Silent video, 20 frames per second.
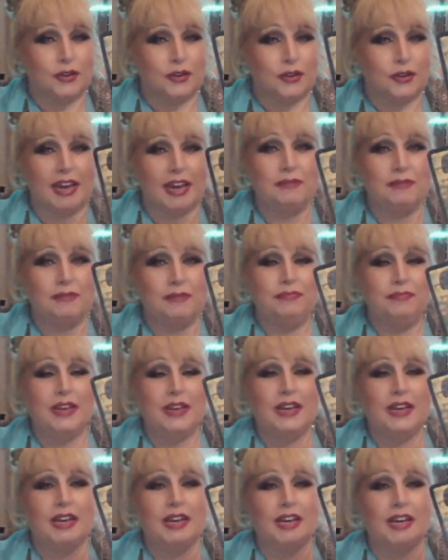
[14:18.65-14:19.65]
Okay,
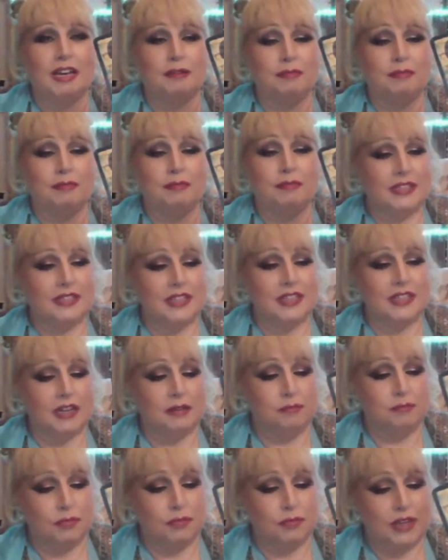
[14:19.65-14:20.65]
this is going
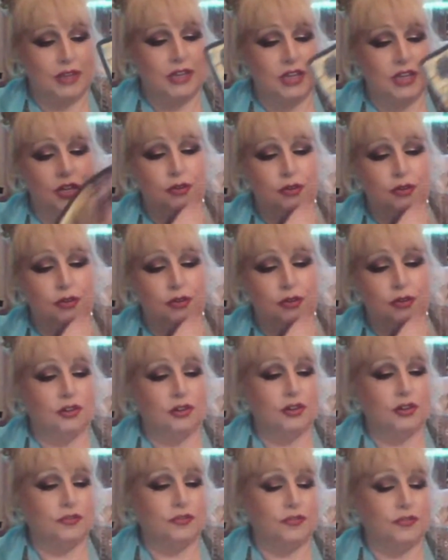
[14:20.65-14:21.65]
to bring you a lot
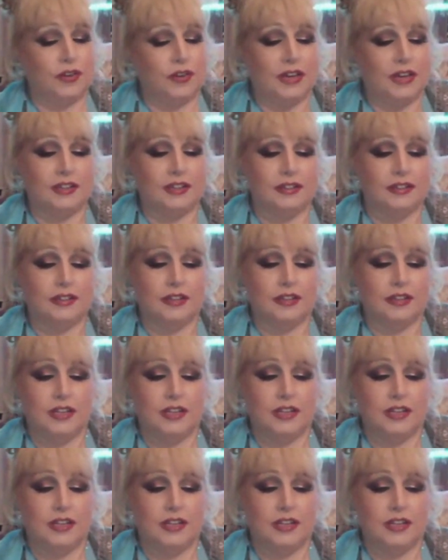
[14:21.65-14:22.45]
of you know,